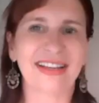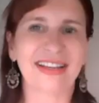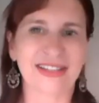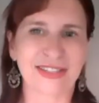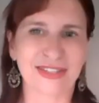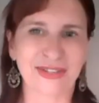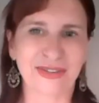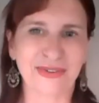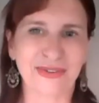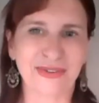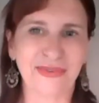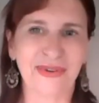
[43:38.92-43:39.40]

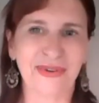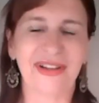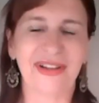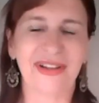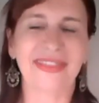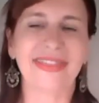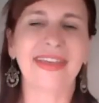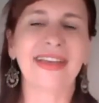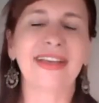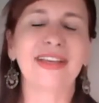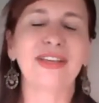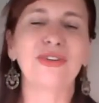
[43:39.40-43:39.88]
Yes, you
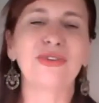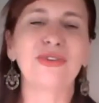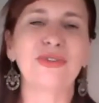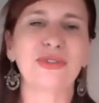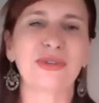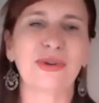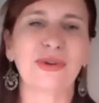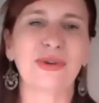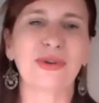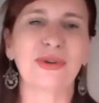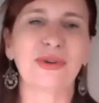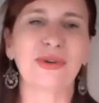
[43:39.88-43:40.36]
will.
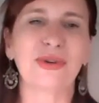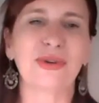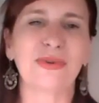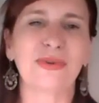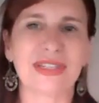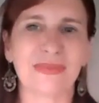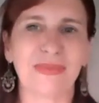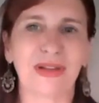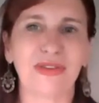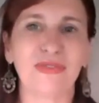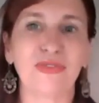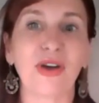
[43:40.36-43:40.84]
Thank you so
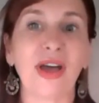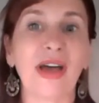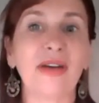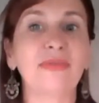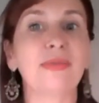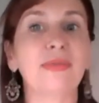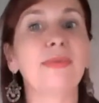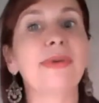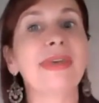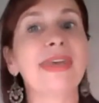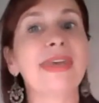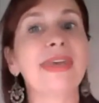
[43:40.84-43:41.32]
much, Isabel,
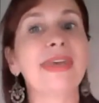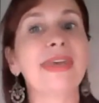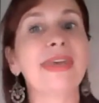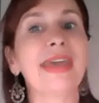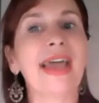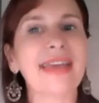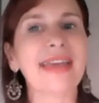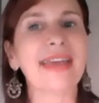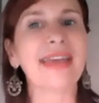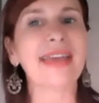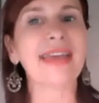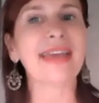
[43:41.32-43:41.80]
for having
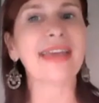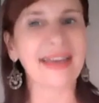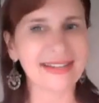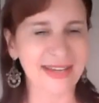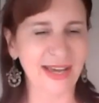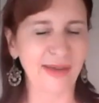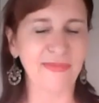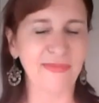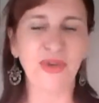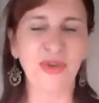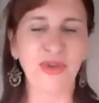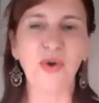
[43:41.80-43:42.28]
me. And
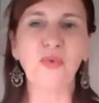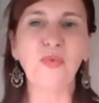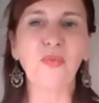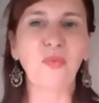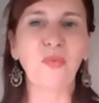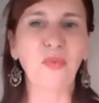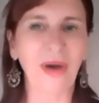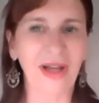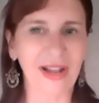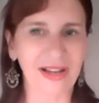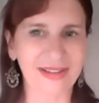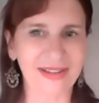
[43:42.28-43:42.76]
anytime,
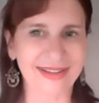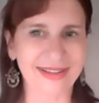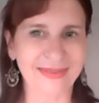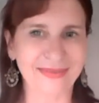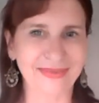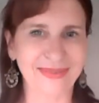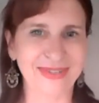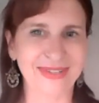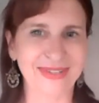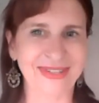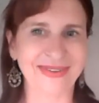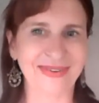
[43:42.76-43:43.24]
you're
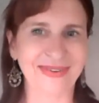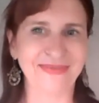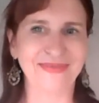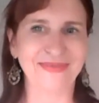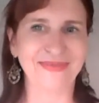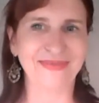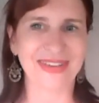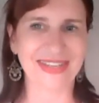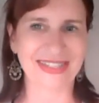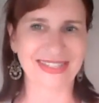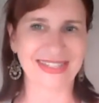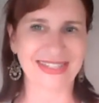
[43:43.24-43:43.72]
welcome to
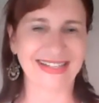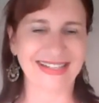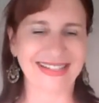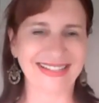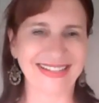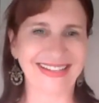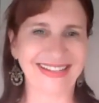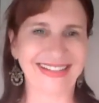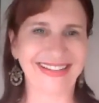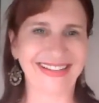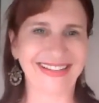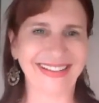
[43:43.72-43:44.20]
come
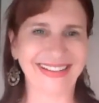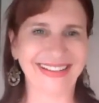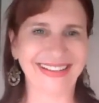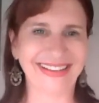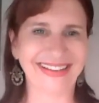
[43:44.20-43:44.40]
visit.